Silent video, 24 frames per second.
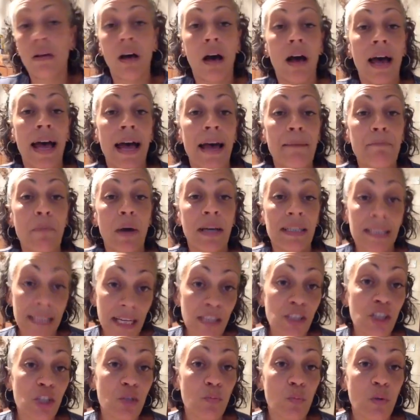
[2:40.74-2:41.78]
I had my
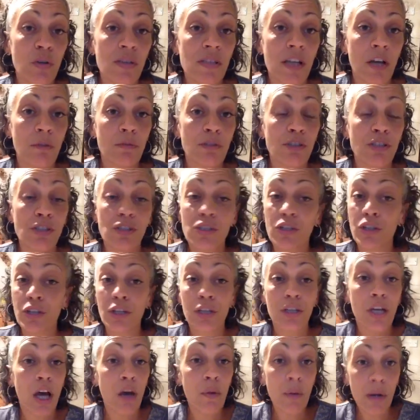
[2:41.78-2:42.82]
intention was I was just going
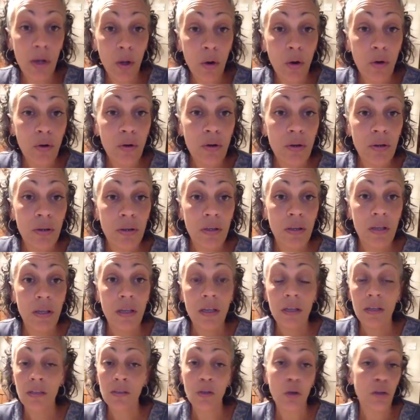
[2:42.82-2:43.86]
to go along,
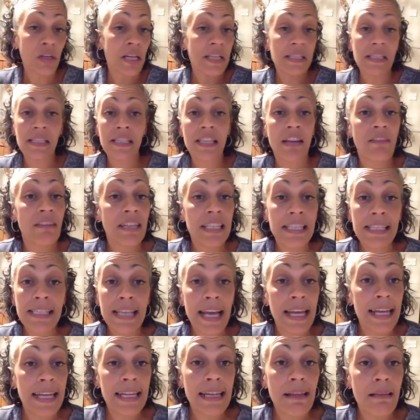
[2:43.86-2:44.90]
not necessarily
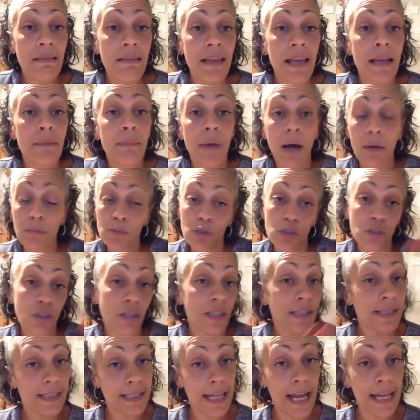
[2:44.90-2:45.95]
say anything, but I'm just
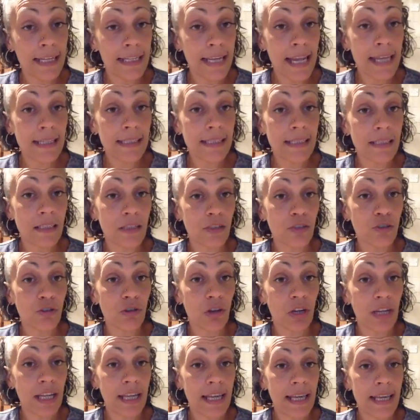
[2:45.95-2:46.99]
going to stand next to the
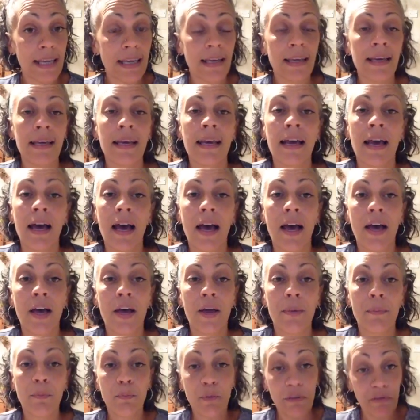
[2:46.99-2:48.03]
trolley
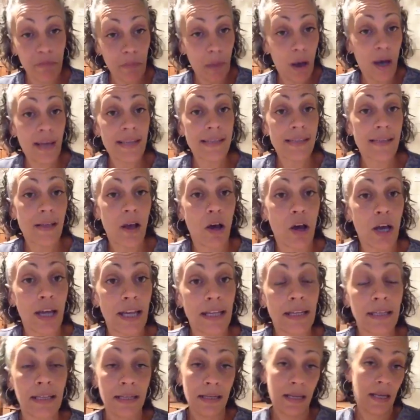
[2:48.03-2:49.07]
with my
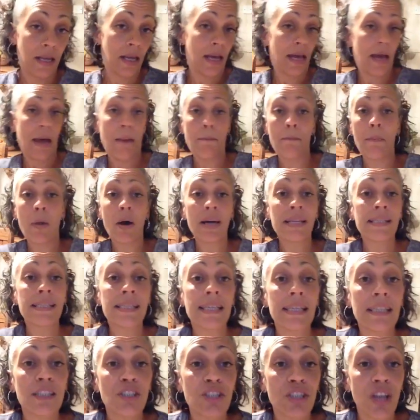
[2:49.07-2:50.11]
sign and my
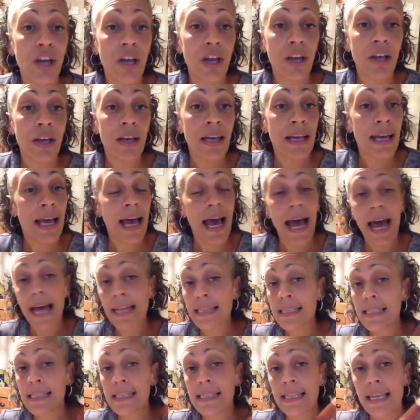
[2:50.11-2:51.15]
t-shirt
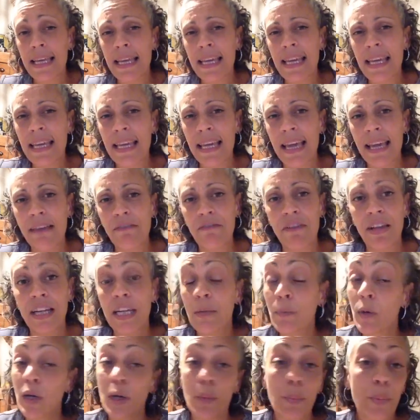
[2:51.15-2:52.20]
and see if
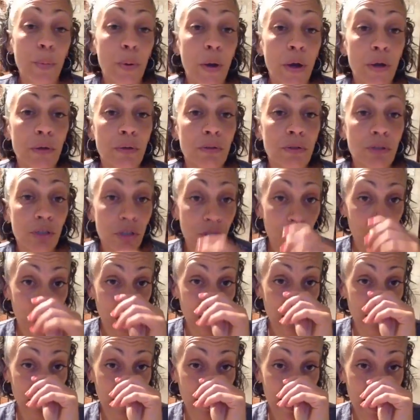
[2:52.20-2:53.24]
anyone approached or
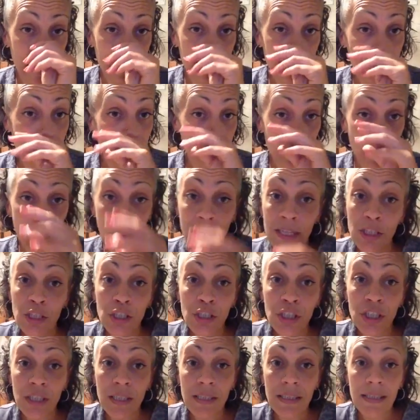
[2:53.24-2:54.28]
anyone had any
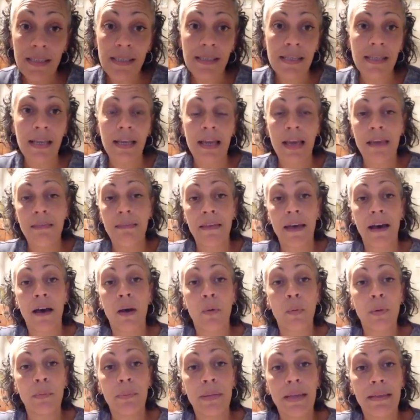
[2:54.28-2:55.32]
questions that
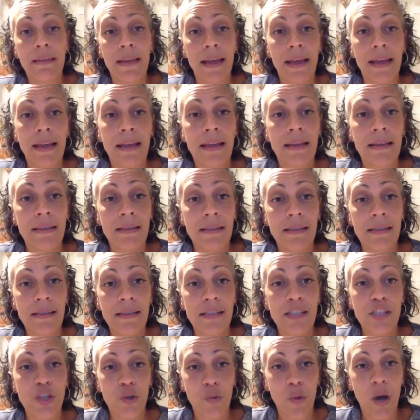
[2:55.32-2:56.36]
I would be there
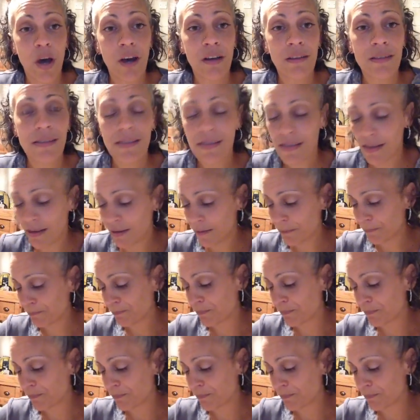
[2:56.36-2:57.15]
to answer.